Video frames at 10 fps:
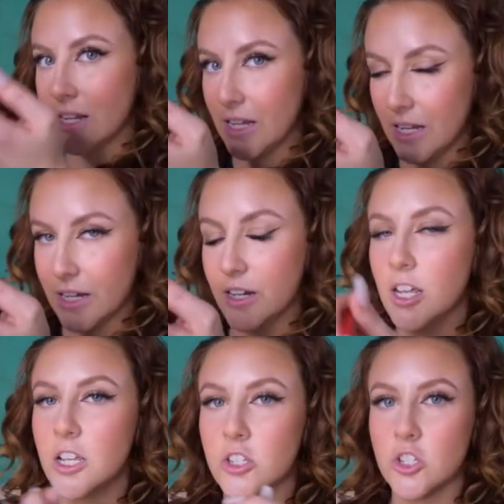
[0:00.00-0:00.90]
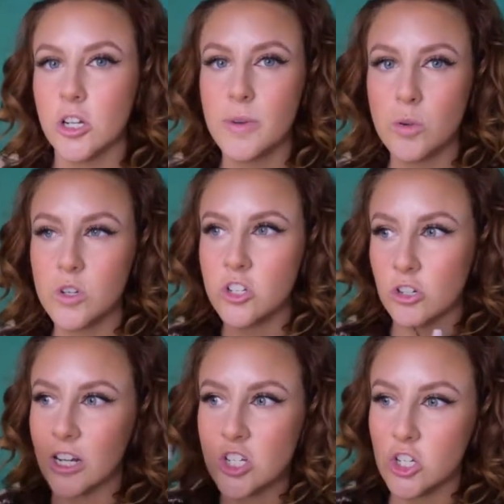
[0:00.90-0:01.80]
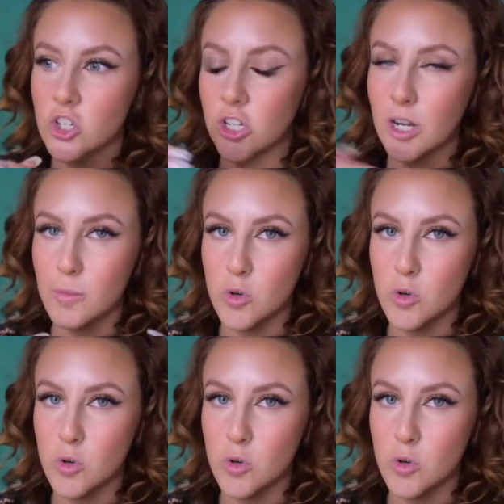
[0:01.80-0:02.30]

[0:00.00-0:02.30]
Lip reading: in? Determining which direction you're going to